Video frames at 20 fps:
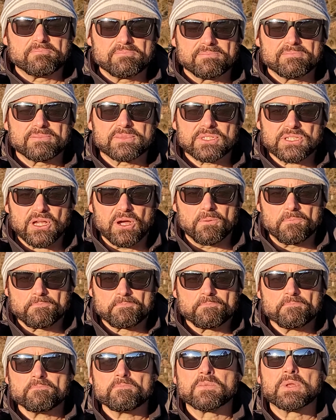
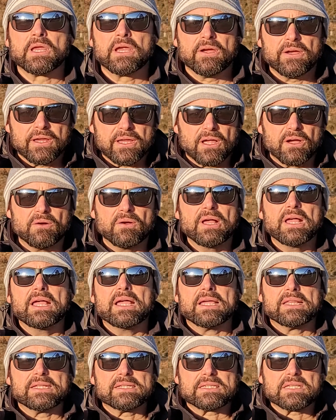So, here you go.
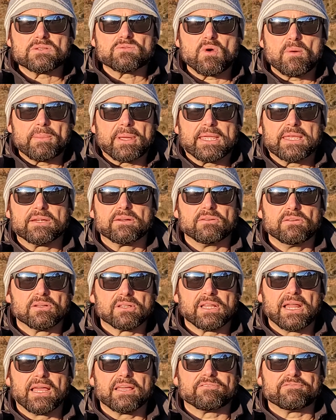This is what my gear looked
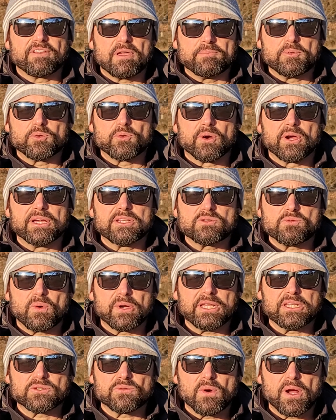like February
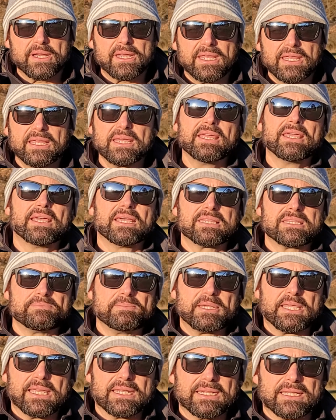2020 at the
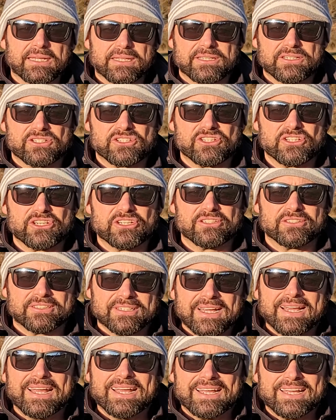beginning of this year.
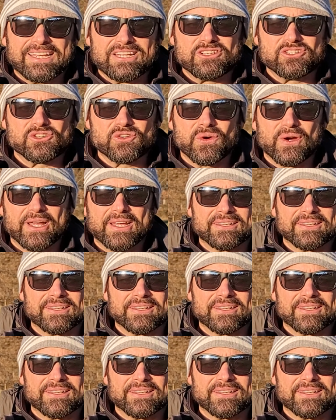Enjoy.